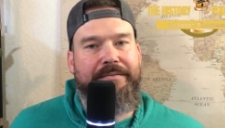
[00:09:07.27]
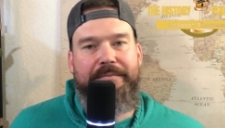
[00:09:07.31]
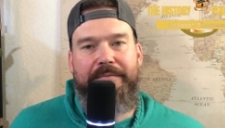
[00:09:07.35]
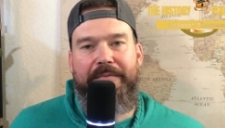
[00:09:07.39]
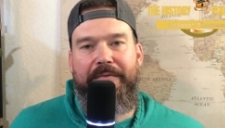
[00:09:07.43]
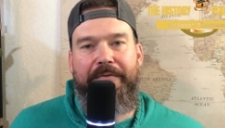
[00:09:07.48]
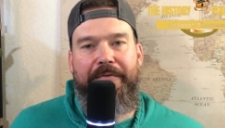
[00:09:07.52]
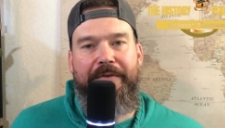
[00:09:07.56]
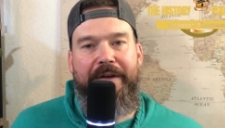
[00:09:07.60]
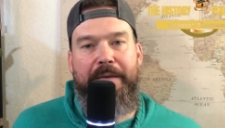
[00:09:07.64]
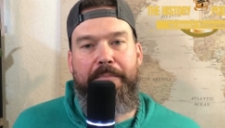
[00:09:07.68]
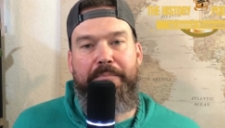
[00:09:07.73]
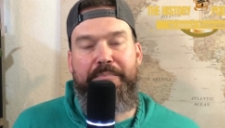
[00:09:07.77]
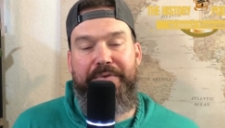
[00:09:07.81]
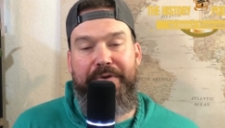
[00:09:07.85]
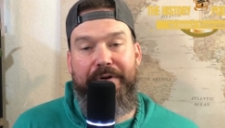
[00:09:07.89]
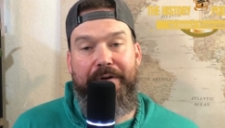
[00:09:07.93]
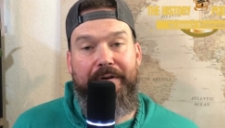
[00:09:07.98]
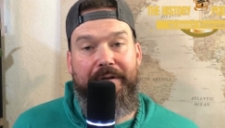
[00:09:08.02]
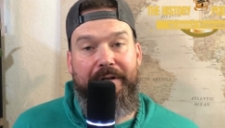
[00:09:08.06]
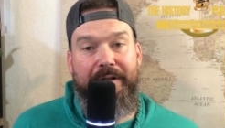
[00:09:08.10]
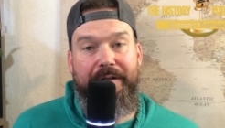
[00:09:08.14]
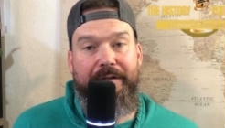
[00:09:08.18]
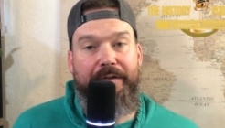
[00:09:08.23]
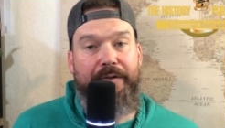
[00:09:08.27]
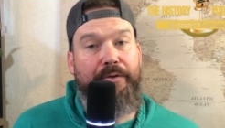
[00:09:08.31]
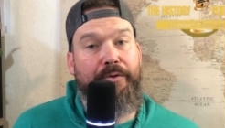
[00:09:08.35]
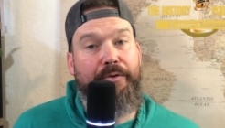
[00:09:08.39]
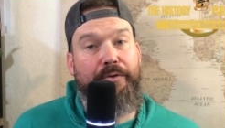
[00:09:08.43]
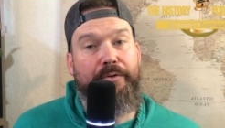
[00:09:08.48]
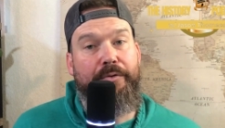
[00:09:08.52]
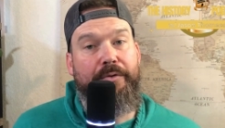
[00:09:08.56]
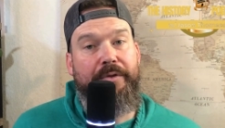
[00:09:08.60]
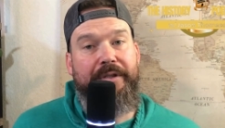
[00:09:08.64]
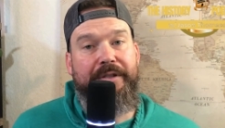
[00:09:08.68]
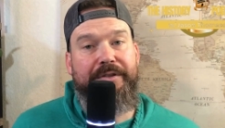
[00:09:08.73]
Van Buren,
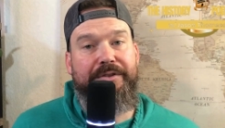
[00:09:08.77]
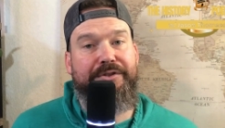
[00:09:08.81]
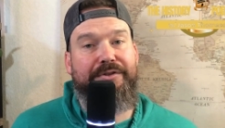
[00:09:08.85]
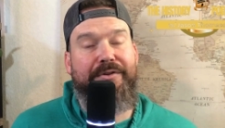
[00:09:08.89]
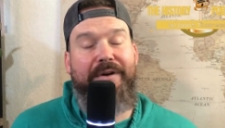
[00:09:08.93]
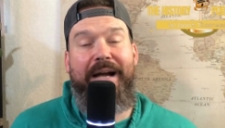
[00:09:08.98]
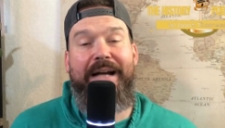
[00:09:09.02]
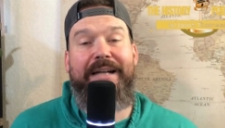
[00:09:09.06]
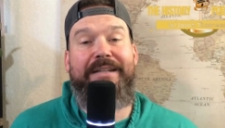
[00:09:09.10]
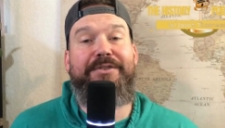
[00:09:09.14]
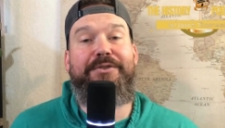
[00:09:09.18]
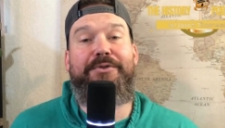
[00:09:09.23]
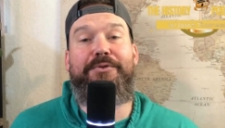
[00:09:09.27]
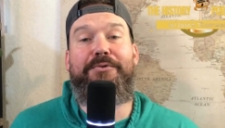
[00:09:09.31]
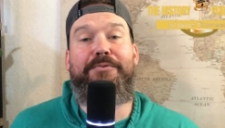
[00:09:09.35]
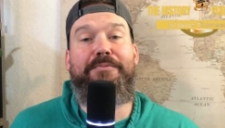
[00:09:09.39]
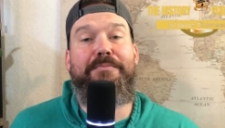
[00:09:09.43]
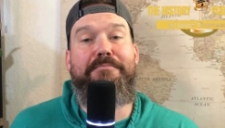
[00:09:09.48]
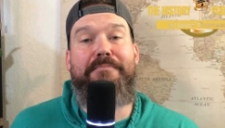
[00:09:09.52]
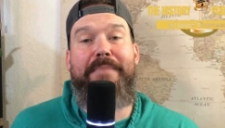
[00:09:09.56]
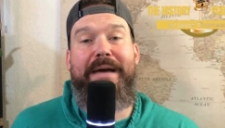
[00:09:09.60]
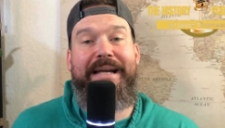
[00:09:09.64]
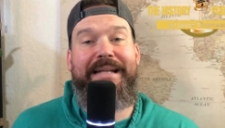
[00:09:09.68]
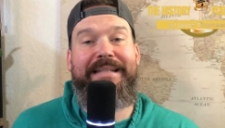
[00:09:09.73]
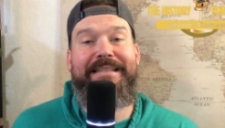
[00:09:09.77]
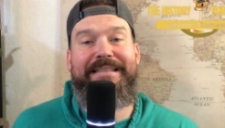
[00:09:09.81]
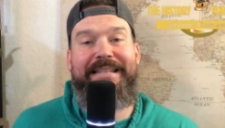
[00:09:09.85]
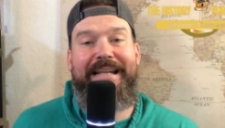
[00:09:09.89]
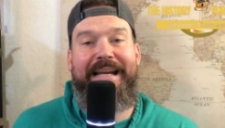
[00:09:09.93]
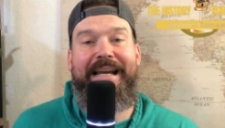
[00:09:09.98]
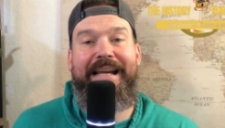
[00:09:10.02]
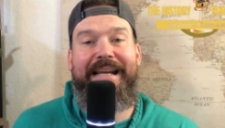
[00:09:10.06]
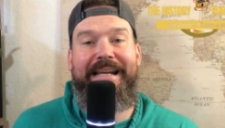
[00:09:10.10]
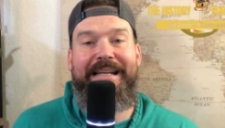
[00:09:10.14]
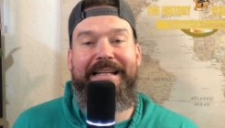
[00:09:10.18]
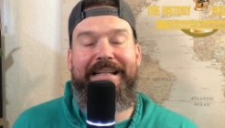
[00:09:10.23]
who is trying to
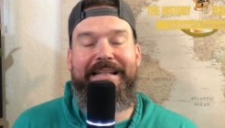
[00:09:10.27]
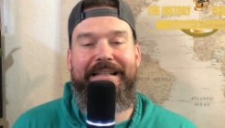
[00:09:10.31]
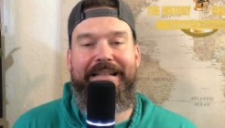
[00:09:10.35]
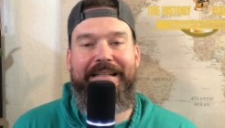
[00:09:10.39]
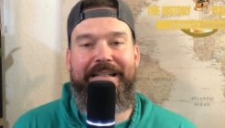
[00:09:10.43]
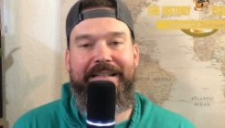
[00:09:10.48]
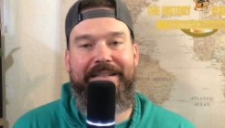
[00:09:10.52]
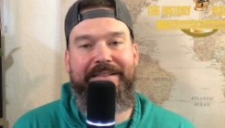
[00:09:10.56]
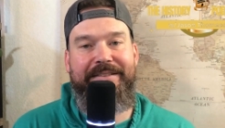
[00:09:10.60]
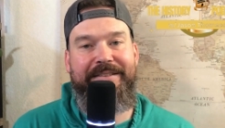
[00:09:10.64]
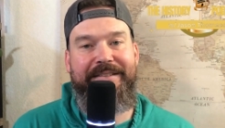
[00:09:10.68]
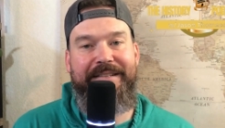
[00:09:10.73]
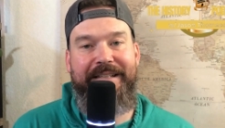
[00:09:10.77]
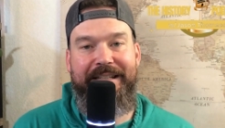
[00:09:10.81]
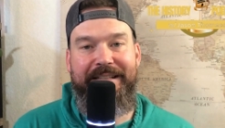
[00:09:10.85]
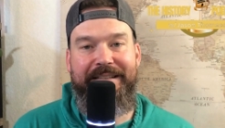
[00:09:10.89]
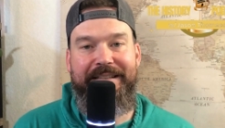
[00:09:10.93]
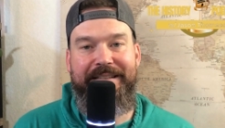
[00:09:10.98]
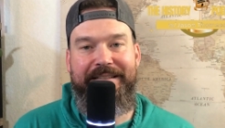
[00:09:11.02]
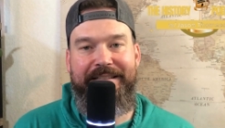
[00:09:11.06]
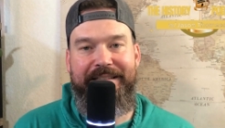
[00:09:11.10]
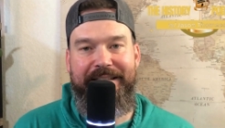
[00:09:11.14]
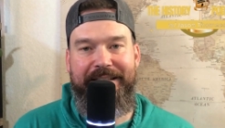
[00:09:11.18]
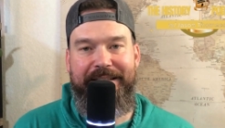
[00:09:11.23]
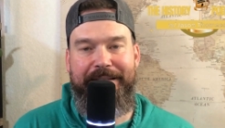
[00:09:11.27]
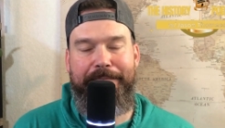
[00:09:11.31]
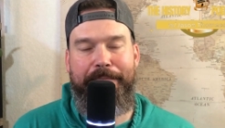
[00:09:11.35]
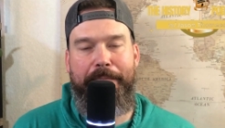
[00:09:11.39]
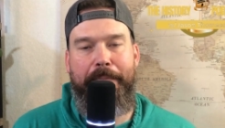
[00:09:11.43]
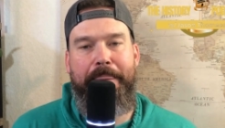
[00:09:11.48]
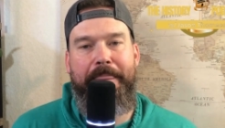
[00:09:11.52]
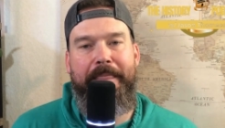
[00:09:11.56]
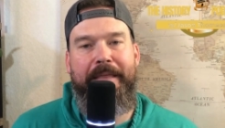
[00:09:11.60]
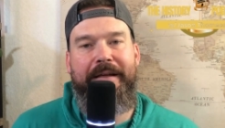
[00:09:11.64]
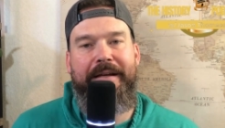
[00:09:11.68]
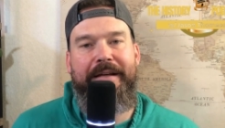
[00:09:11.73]
maintain his dignity,
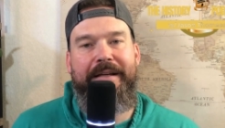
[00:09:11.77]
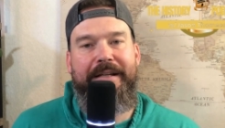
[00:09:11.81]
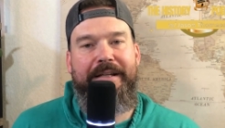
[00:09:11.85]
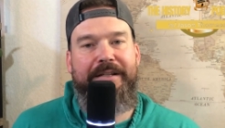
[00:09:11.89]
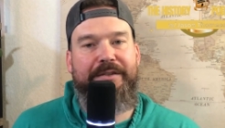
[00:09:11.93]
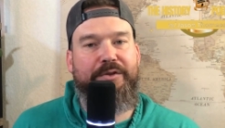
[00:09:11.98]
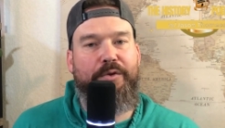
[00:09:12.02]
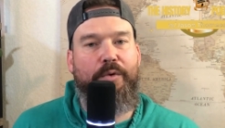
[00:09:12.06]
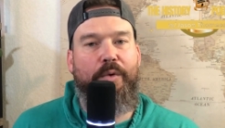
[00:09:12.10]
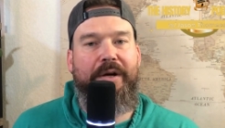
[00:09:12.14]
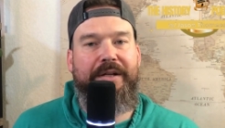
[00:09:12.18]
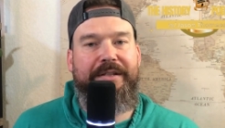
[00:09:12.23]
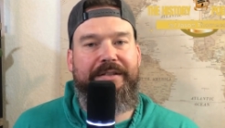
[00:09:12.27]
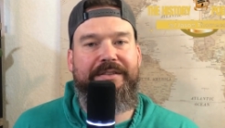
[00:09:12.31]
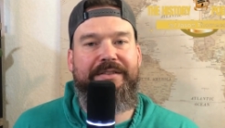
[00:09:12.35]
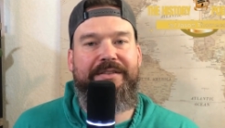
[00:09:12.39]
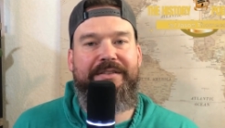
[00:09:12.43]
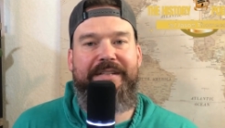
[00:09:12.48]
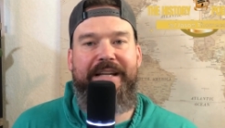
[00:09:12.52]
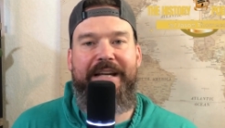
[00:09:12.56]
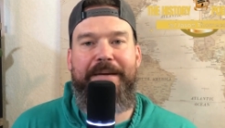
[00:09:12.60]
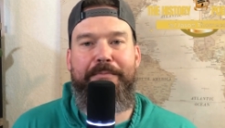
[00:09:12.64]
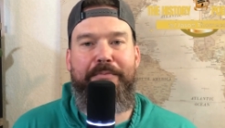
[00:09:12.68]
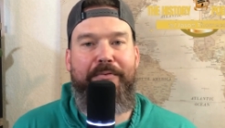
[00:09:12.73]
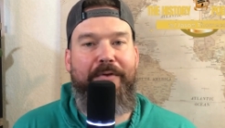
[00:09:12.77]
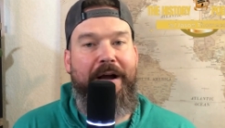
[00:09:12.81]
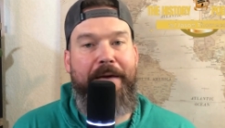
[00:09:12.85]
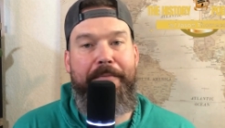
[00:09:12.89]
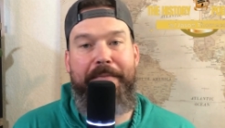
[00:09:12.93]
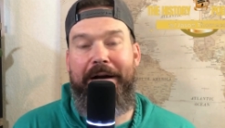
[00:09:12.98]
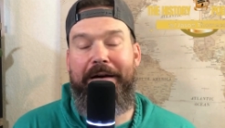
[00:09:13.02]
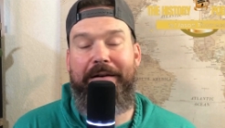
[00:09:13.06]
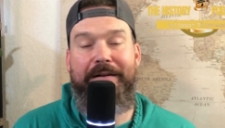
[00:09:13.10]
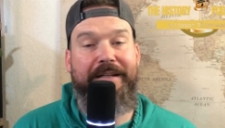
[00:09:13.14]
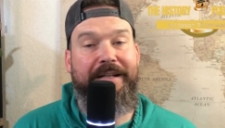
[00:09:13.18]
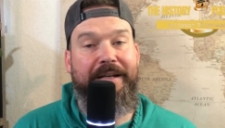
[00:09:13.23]
is going to stay
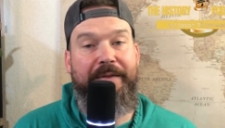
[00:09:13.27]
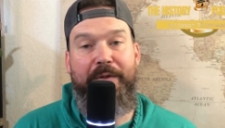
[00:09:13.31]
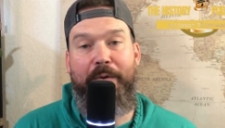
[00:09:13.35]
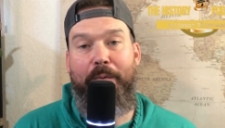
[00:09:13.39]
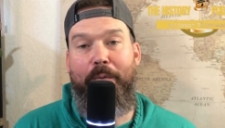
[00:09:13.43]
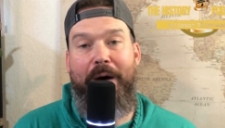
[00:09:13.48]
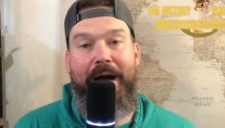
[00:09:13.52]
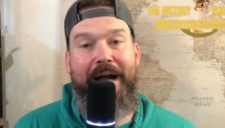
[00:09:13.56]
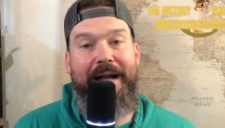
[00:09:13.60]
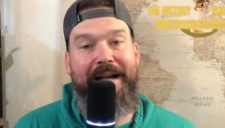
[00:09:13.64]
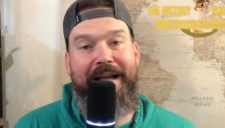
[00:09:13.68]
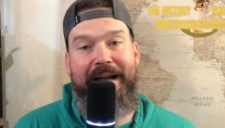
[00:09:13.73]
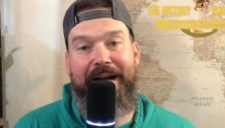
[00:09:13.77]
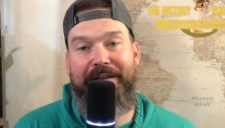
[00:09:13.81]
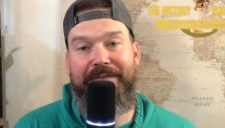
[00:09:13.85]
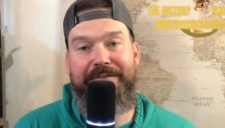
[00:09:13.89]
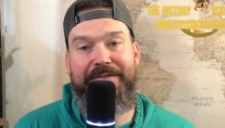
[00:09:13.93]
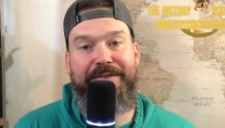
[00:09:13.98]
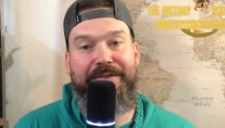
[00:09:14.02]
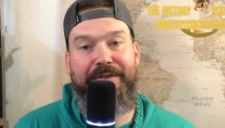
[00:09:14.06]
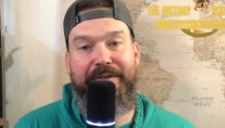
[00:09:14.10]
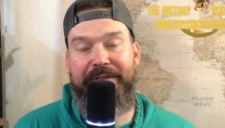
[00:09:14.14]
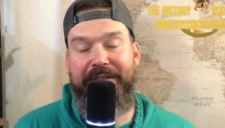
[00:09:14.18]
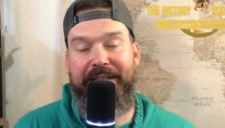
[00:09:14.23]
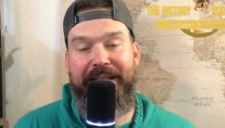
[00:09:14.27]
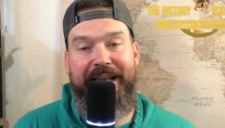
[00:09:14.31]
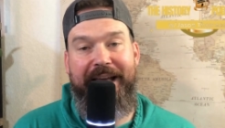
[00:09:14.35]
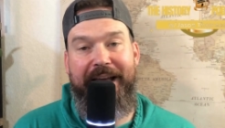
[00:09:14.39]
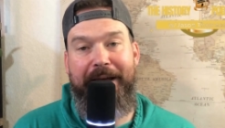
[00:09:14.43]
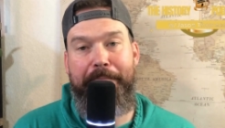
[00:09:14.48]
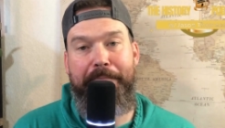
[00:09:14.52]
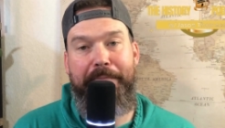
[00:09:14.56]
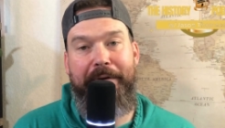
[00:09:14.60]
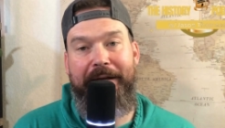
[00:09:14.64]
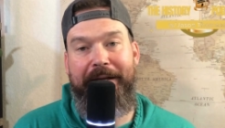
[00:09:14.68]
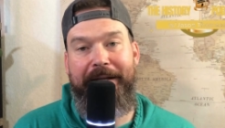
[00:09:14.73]
primarily in the White House during the
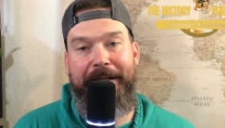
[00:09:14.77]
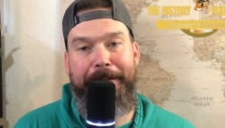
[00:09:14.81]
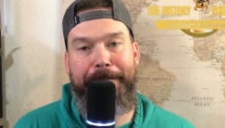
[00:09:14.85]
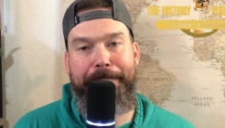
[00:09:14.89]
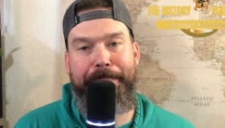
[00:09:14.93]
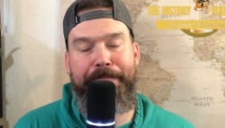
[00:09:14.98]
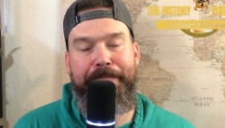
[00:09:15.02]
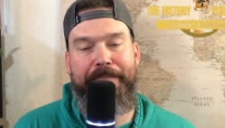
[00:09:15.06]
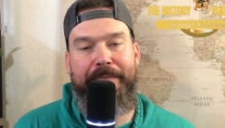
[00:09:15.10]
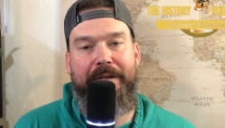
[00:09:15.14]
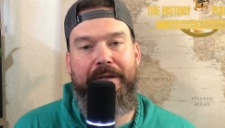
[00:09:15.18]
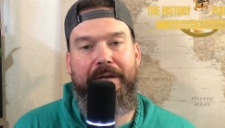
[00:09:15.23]
campaign.